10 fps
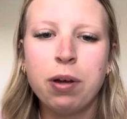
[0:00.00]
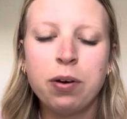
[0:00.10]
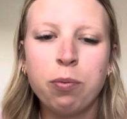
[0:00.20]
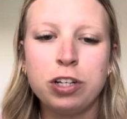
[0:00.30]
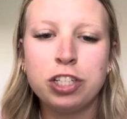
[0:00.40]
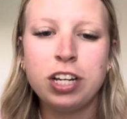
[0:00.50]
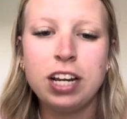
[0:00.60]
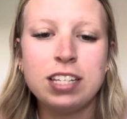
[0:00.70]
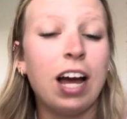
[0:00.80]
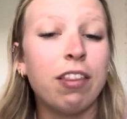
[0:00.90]
which
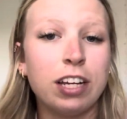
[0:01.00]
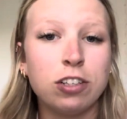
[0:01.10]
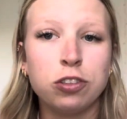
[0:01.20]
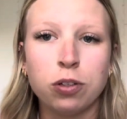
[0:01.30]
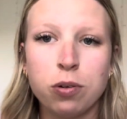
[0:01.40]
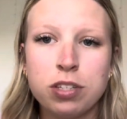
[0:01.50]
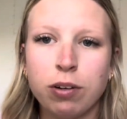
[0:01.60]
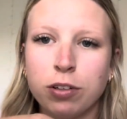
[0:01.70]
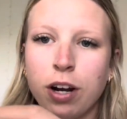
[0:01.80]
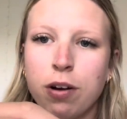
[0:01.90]
is how they control cell
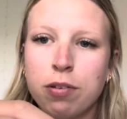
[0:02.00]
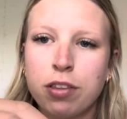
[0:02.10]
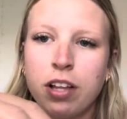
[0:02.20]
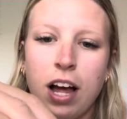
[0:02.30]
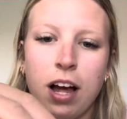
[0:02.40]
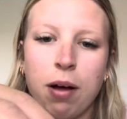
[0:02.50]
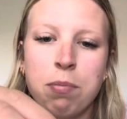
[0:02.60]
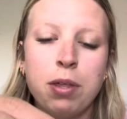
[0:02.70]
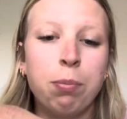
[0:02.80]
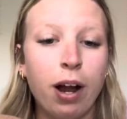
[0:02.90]
growth.
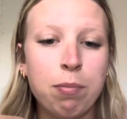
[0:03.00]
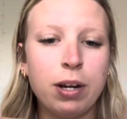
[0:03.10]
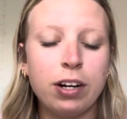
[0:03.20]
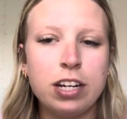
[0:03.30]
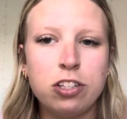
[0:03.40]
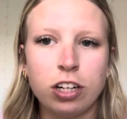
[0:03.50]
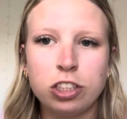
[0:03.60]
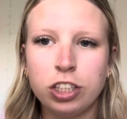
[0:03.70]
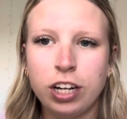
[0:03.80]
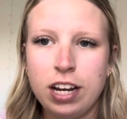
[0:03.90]
The primary
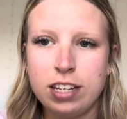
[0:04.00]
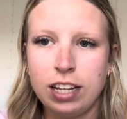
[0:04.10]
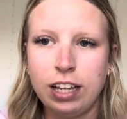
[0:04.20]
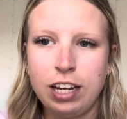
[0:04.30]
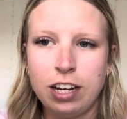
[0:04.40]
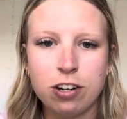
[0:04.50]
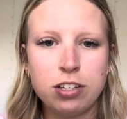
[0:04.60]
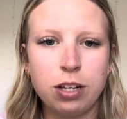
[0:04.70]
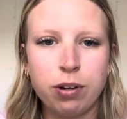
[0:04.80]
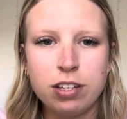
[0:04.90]
structure is a linear
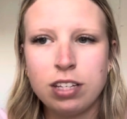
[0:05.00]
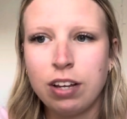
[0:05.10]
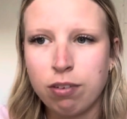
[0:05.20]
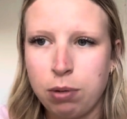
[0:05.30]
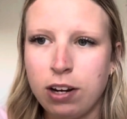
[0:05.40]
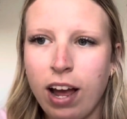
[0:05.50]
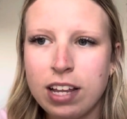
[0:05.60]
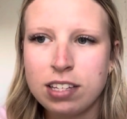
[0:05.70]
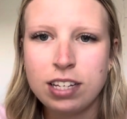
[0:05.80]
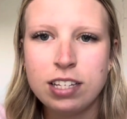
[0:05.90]
sequence of amino
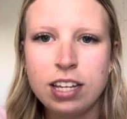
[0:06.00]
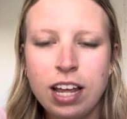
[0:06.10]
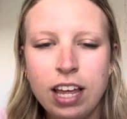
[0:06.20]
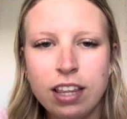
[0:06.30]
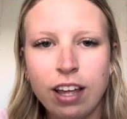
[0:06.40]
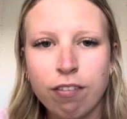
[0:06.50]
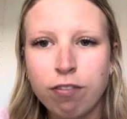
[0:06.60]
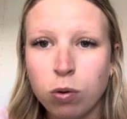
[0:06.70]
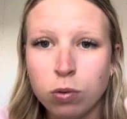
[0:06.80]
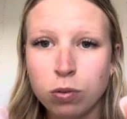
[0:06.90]
acids that
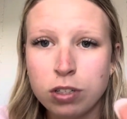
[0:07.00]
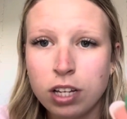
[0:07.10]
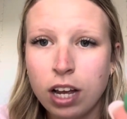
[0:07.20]
folds